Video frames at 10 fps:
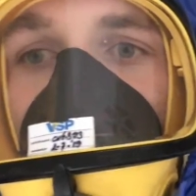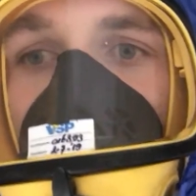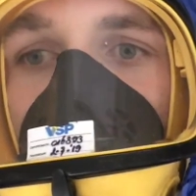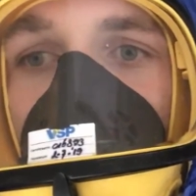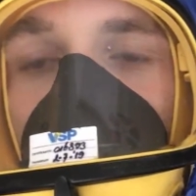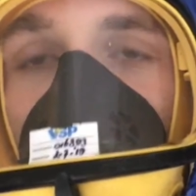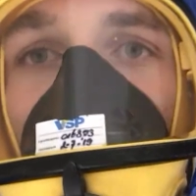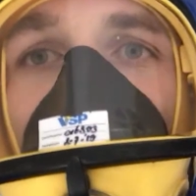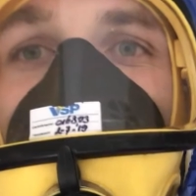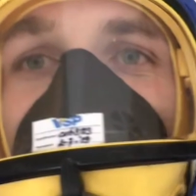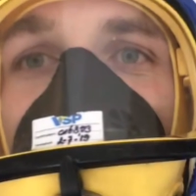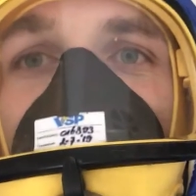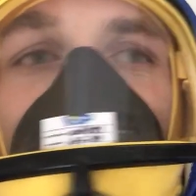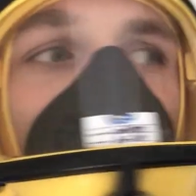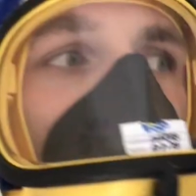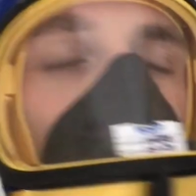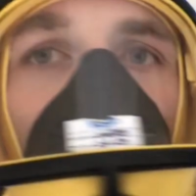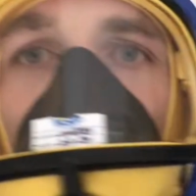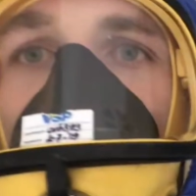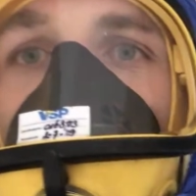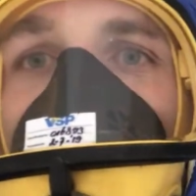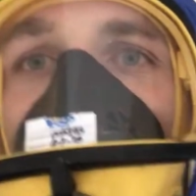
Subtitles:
a closet, you got a hall, and a